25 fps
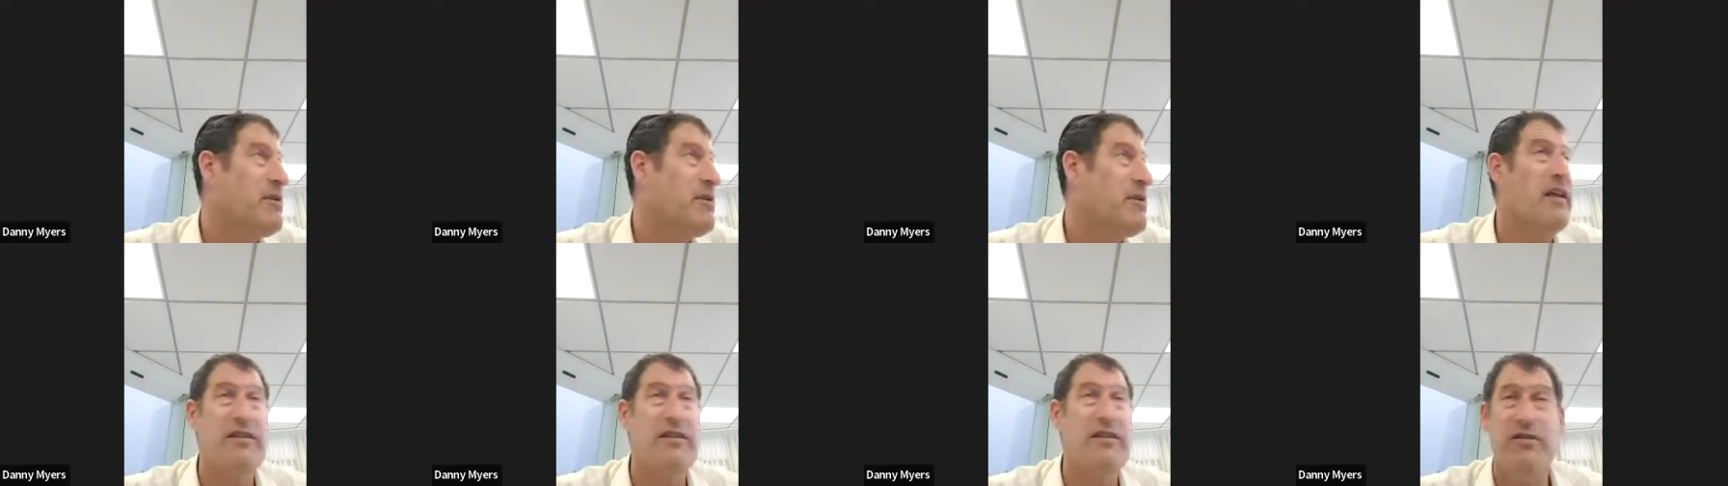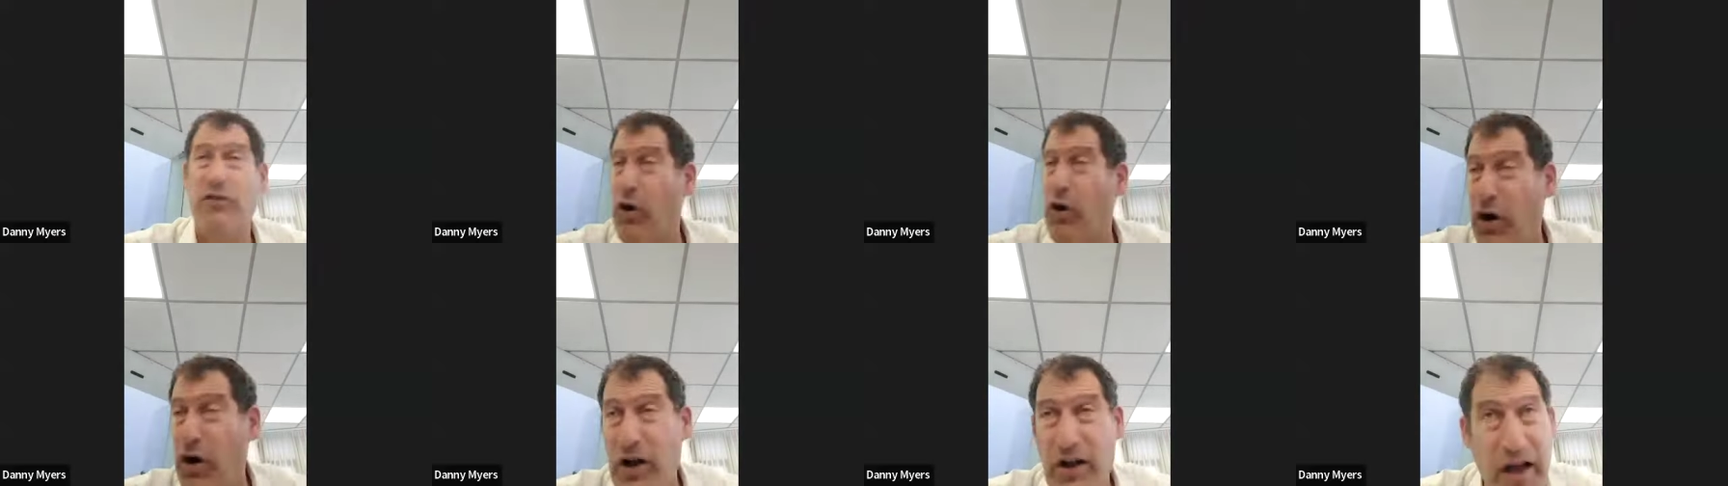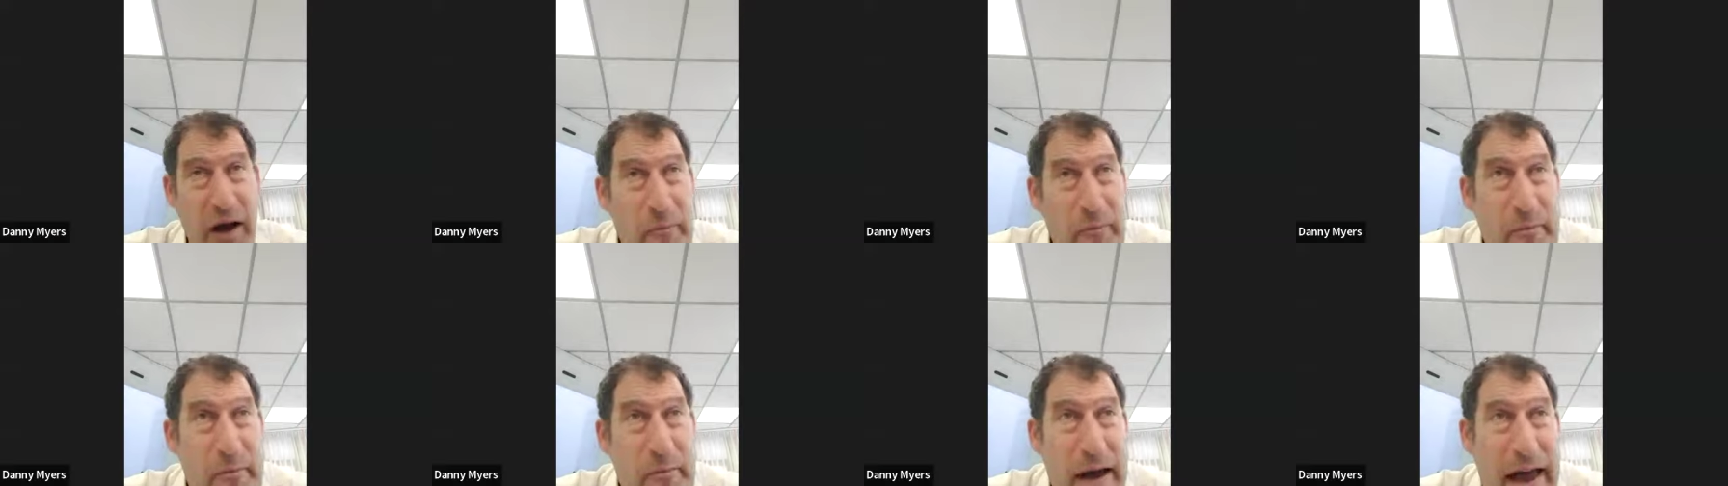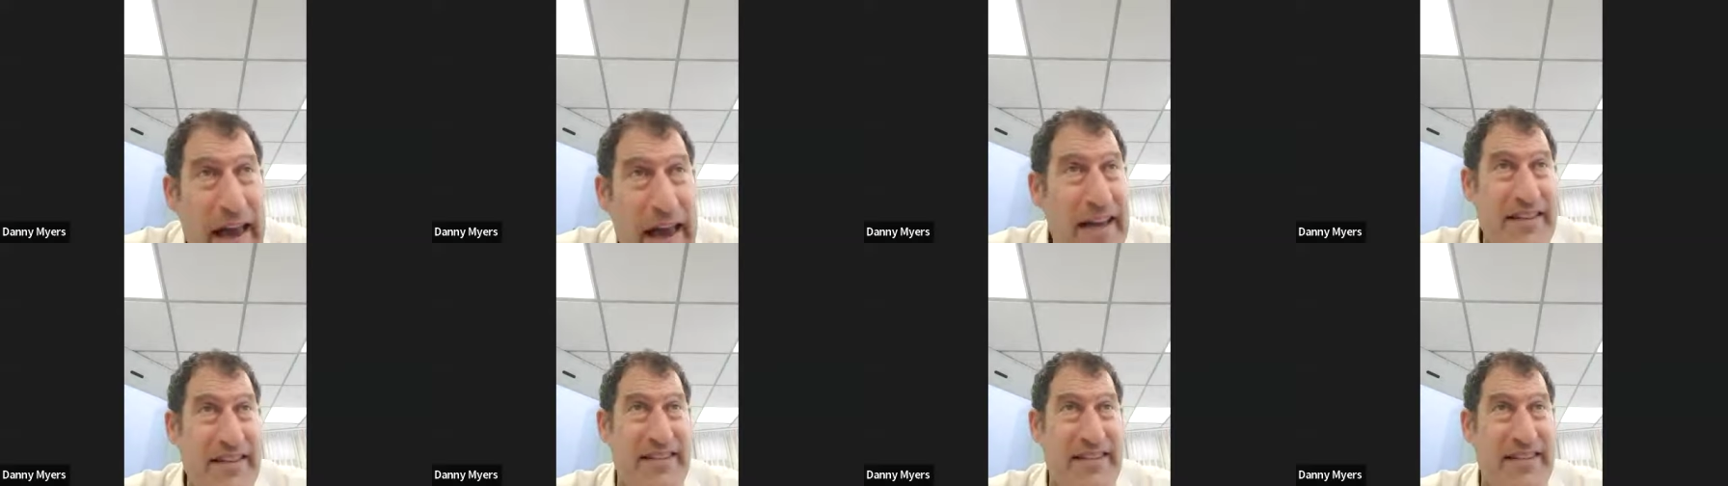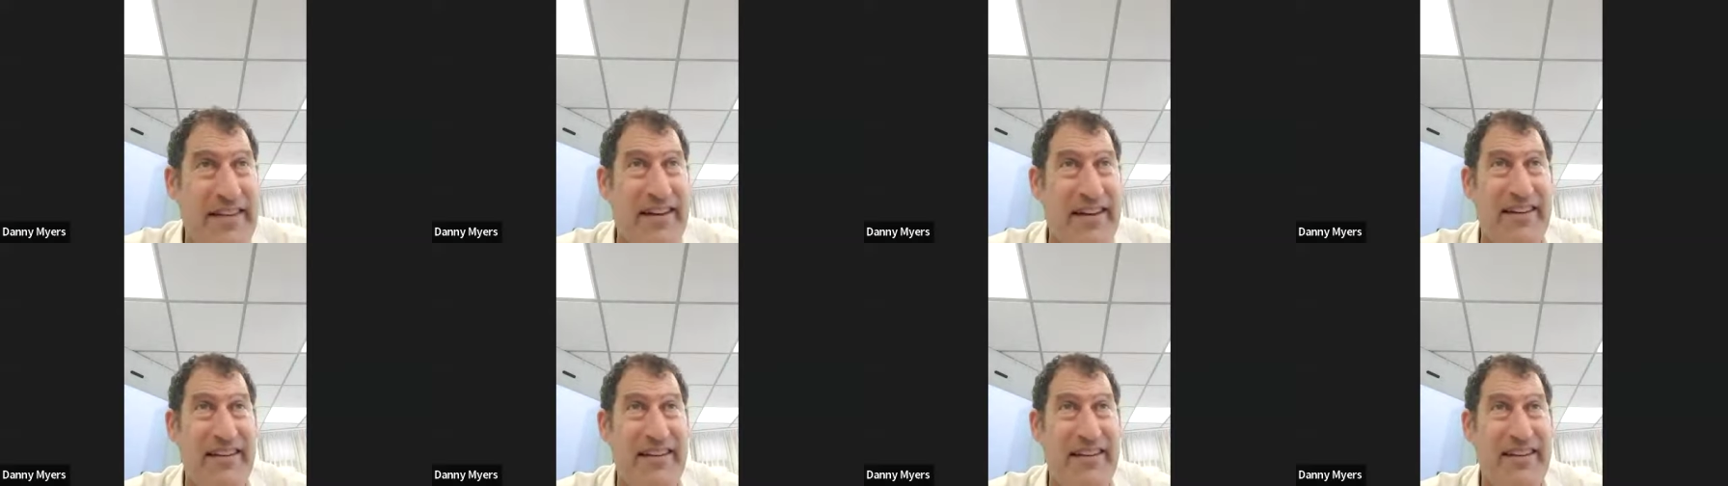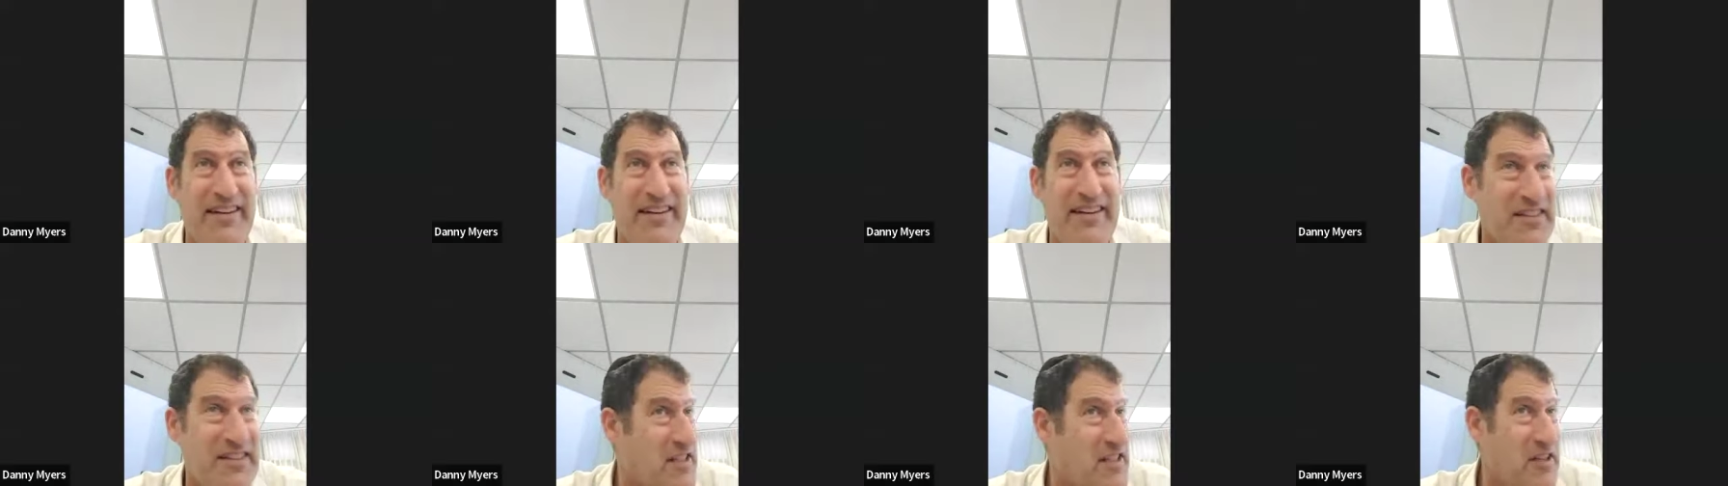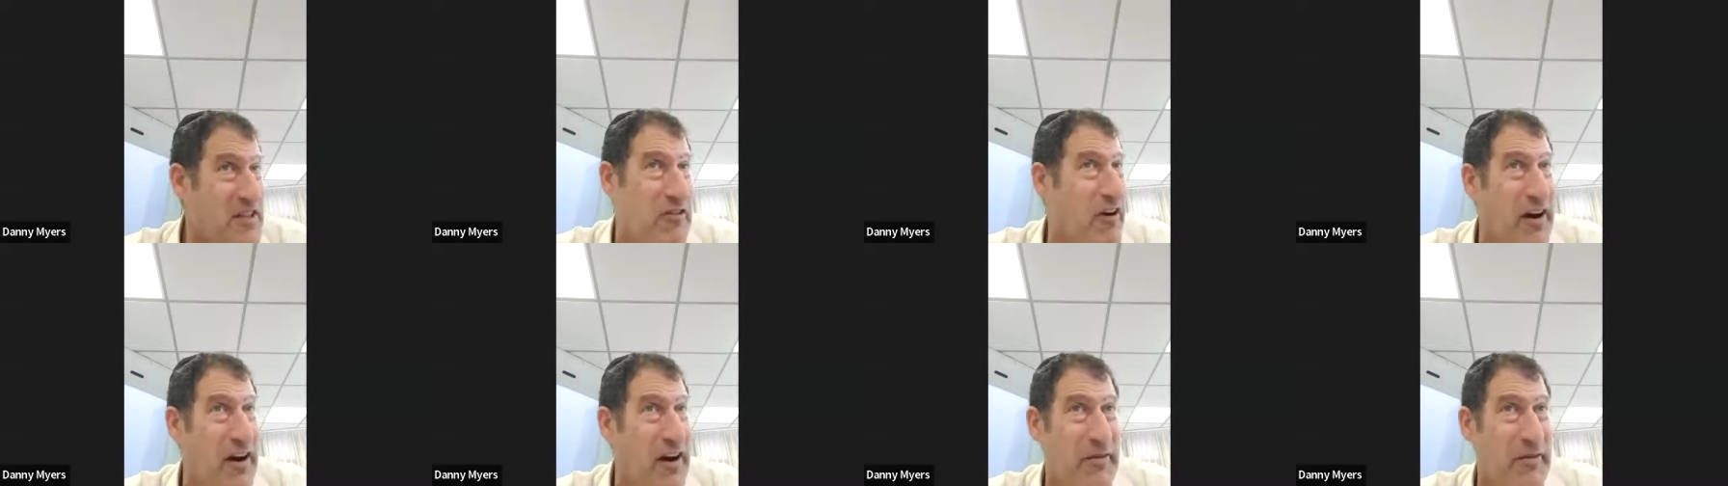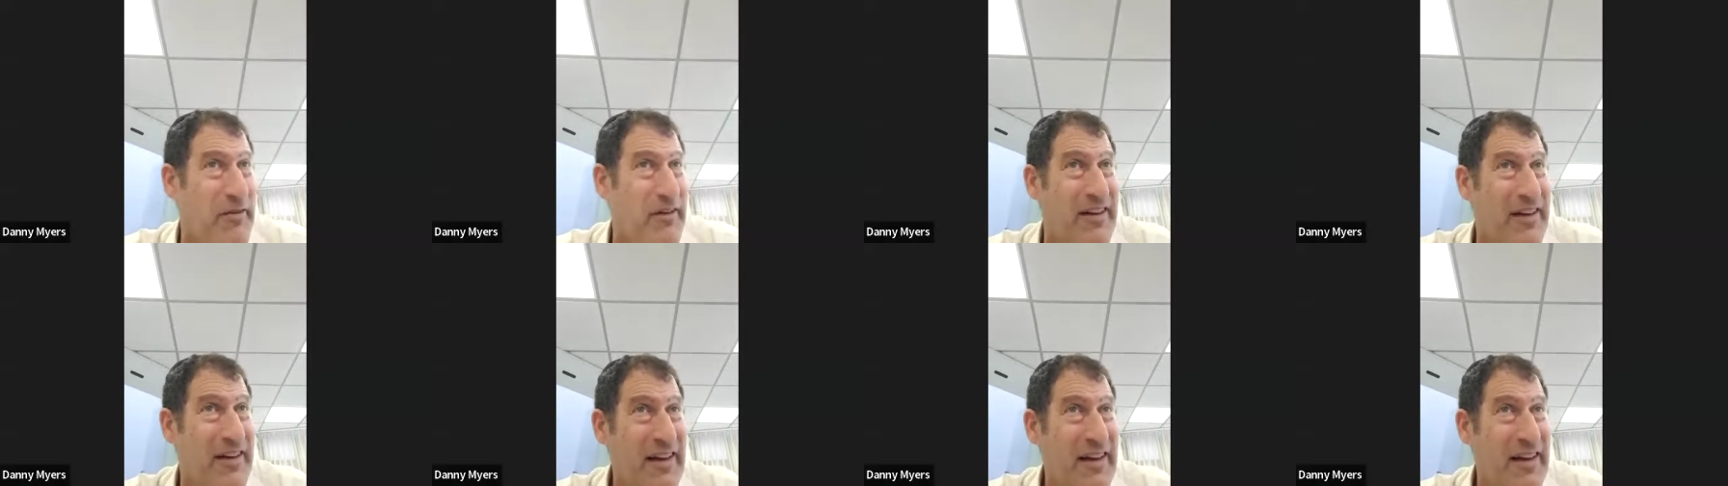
It's all amazing. It's incredible.